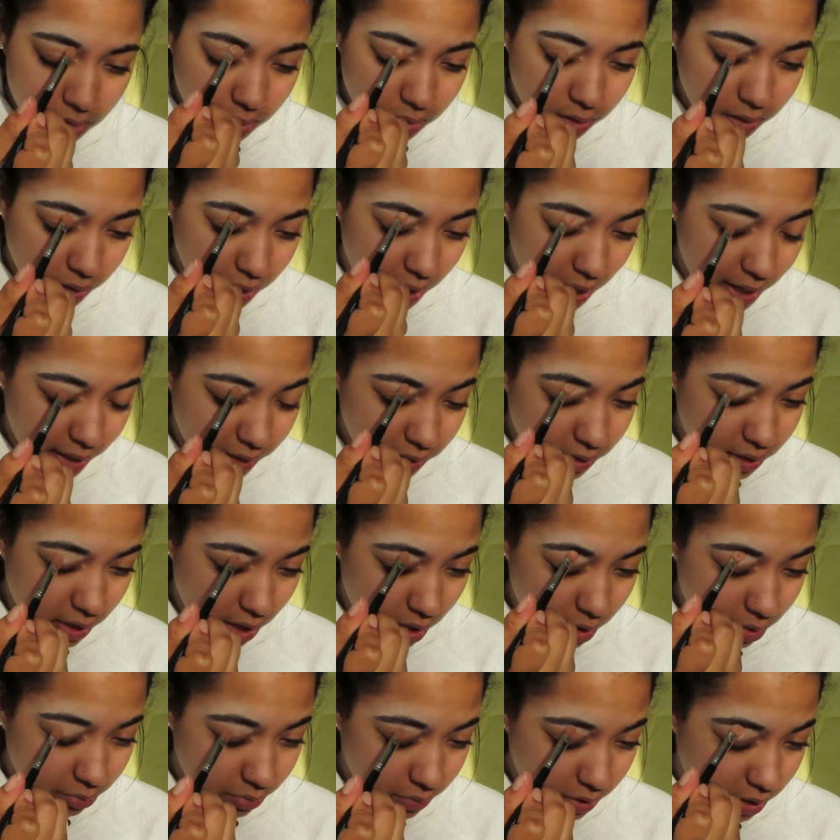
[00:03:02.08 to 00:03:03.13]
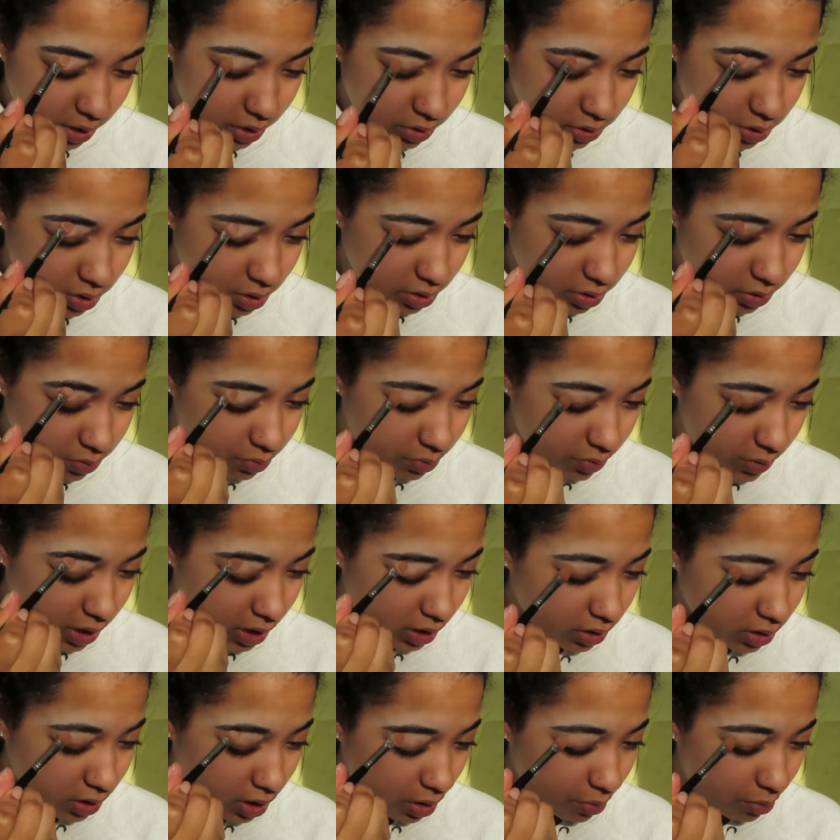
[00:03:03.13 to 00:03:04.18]
line them and just
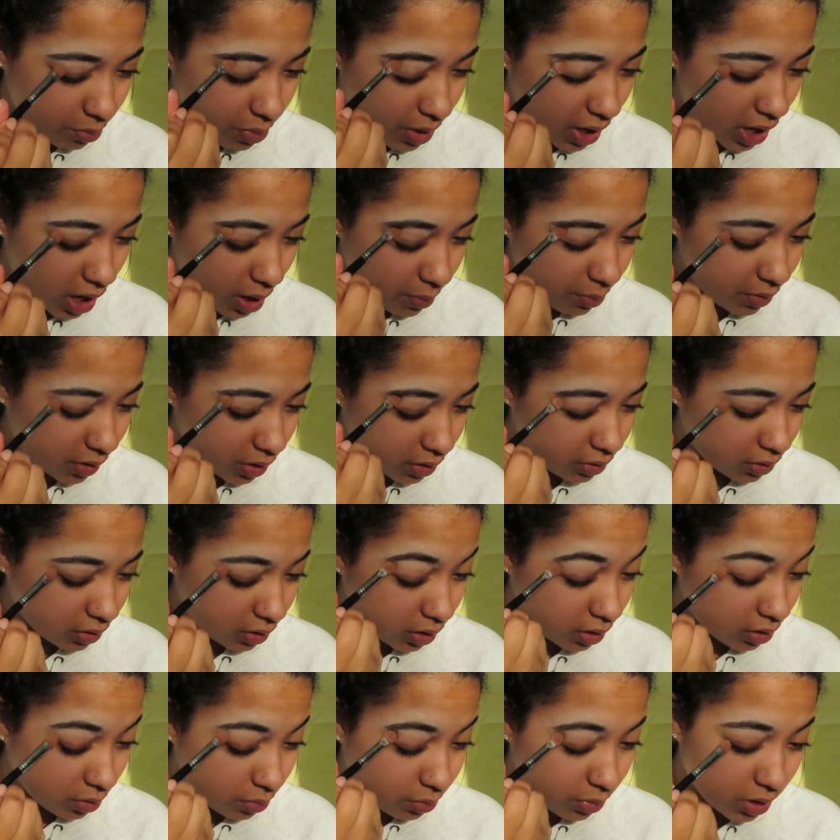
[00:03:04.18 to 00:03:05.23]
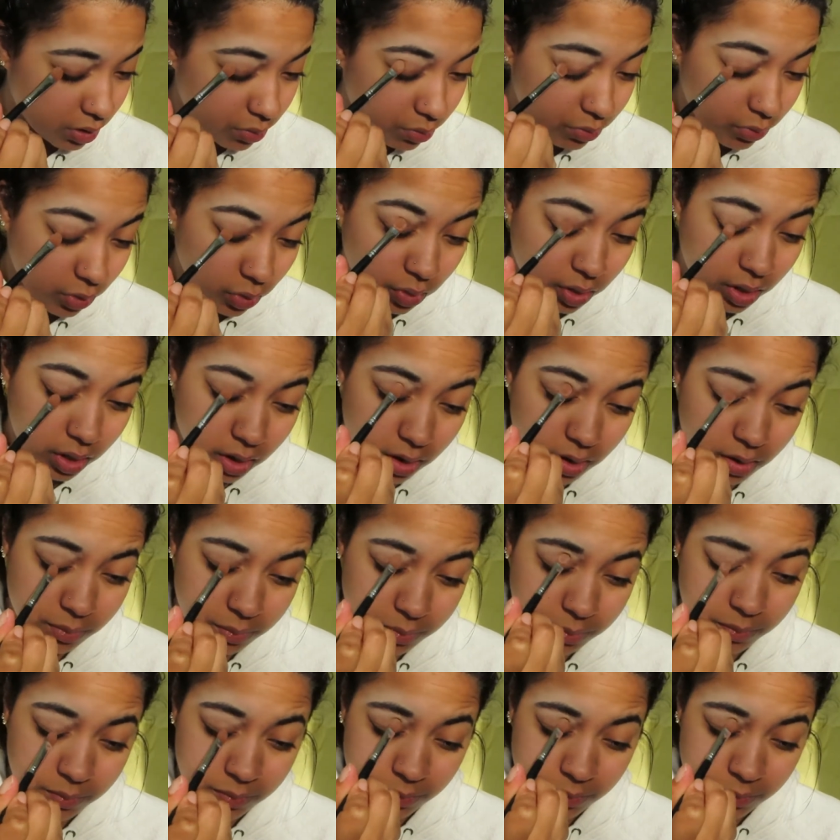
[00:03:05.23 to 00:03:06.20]
make them pop a little bit more.